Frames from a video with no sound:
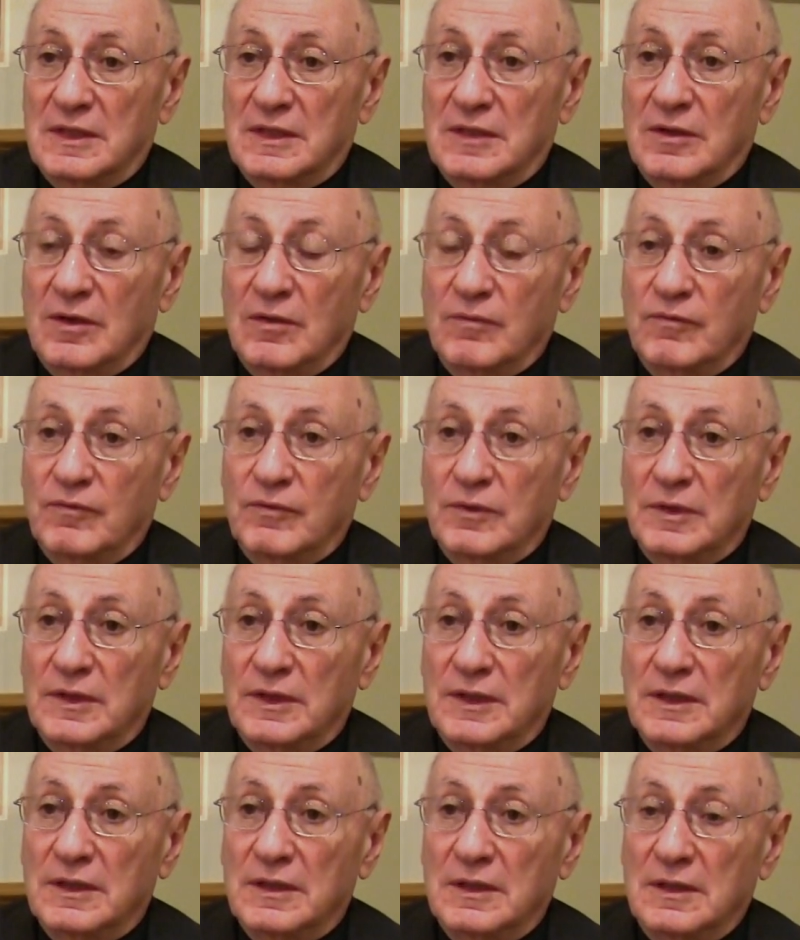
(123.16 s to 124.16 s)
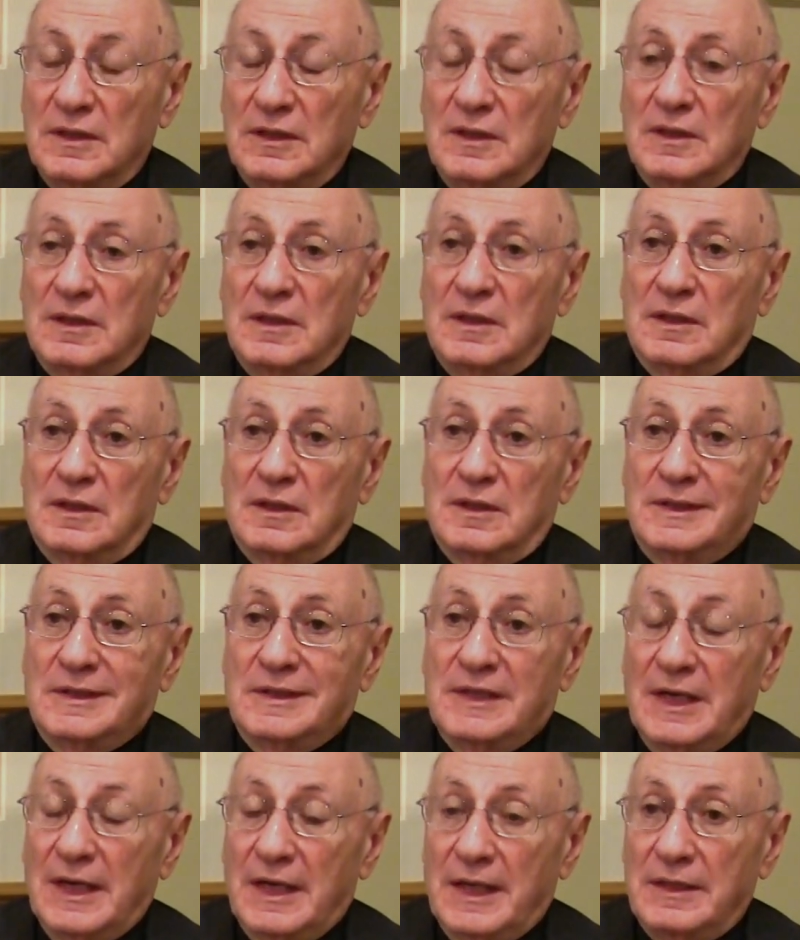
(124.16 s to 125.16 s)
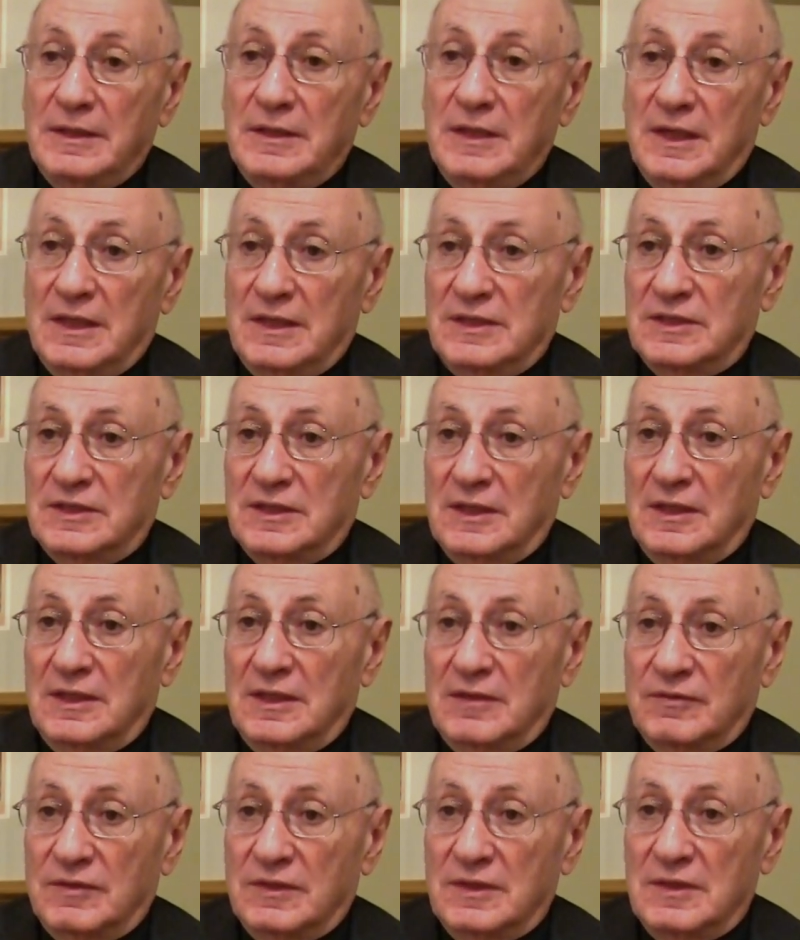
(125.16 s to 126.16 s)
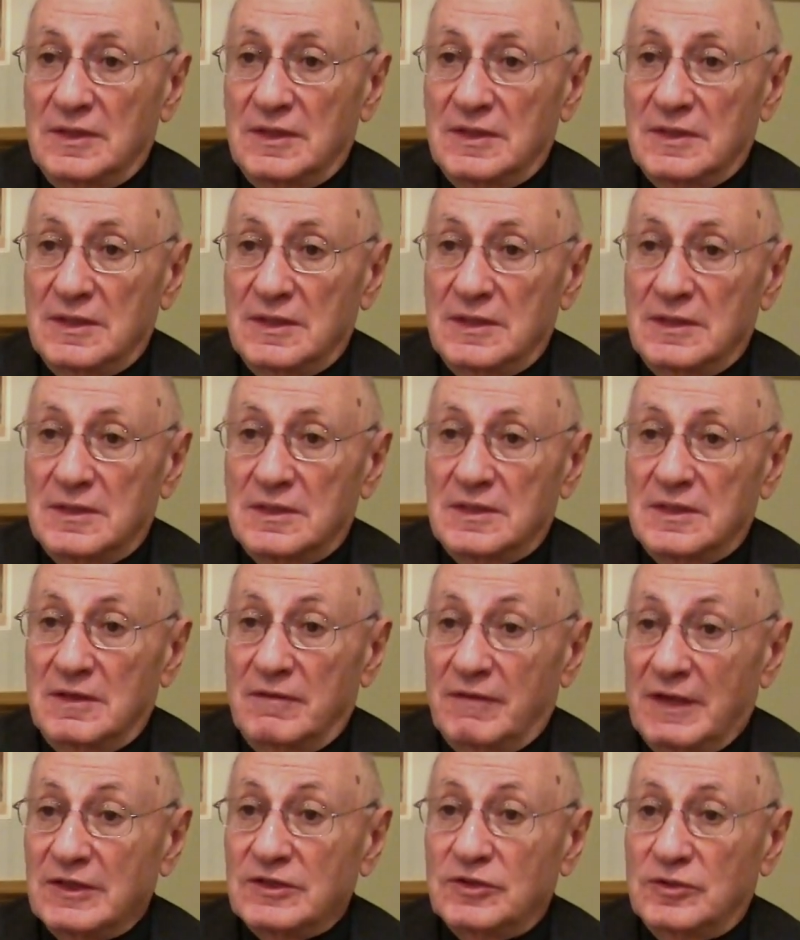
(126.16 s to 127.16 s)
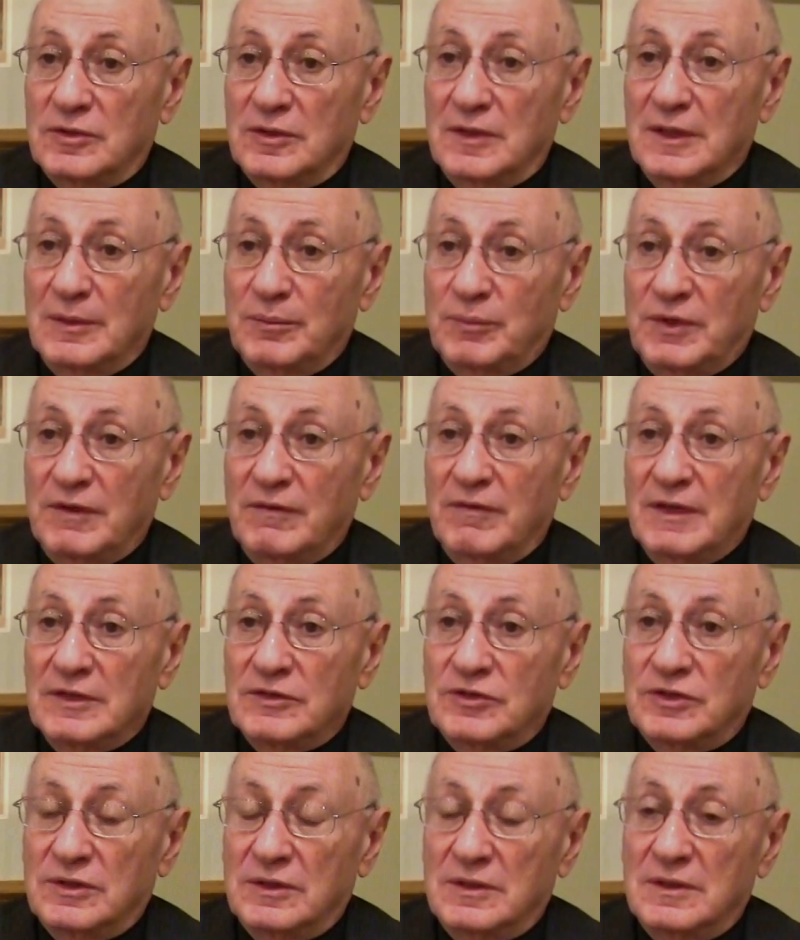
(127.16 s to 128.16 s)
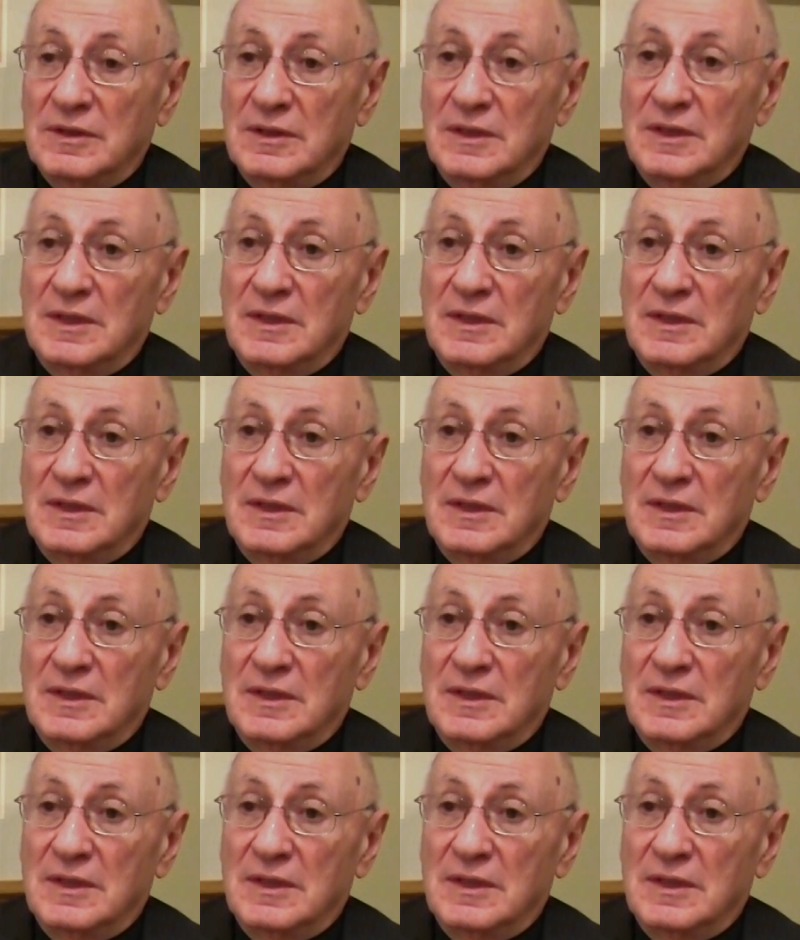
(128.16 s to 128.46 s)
and hopefully uh, delay the onset of the disease, eventually prevention.